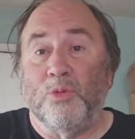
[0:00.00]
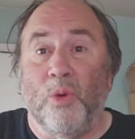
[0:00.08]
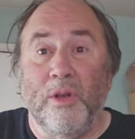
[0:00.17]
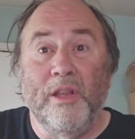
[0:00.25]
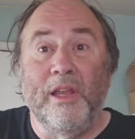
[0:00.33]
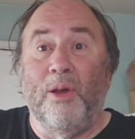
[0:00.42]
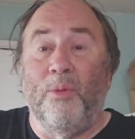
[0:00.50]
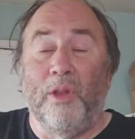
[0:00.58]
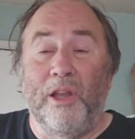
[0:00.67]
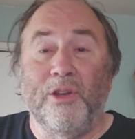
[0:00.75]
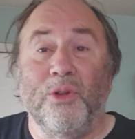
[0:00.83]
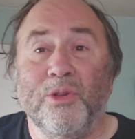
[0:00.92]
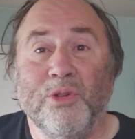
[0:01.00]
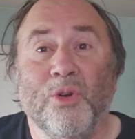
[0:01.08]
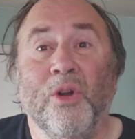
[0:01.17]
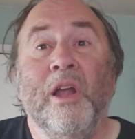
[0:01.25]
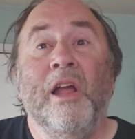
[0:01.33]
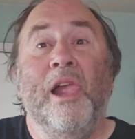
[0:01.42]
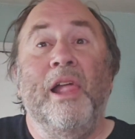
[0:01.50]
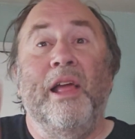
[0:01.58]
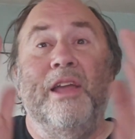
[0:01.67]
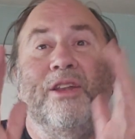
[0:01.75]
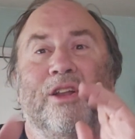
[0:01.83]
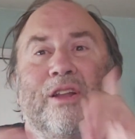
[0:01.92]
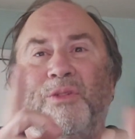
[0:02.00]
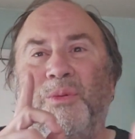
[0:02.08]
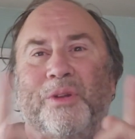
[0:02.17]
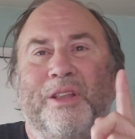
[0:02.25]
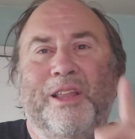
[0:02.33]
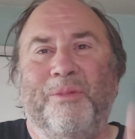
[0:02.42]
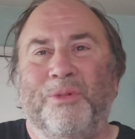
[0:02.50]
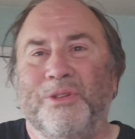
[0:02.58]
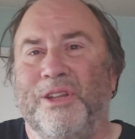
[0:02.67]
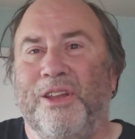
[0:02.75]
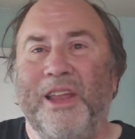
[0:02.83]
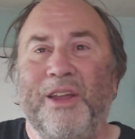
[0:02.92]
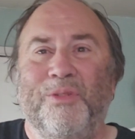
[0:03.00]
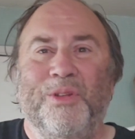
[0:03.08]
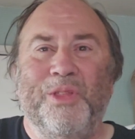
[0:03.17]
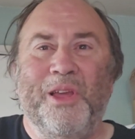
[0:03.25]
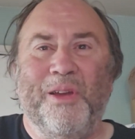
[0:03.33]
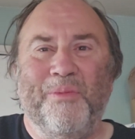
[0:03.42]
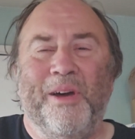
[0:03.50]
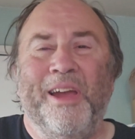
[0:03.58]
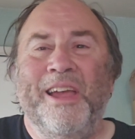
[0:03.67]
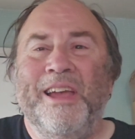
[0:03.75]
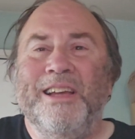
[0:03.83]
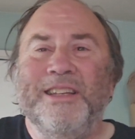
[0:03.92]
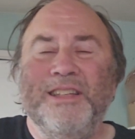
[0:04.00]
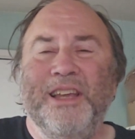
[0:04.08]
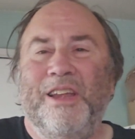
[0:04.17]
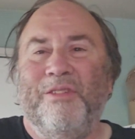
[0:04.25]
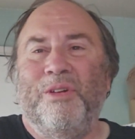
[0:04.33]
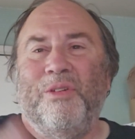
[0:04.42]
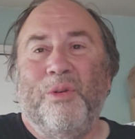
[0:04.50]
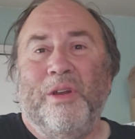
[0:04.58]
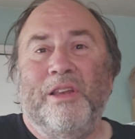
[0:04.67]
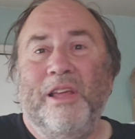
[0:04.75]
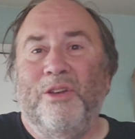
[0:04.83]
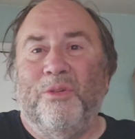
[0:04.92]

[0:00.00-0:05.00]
One day I would like to go to the store and not have to read labels on everything I buy. Take care, everyone. Have a great day.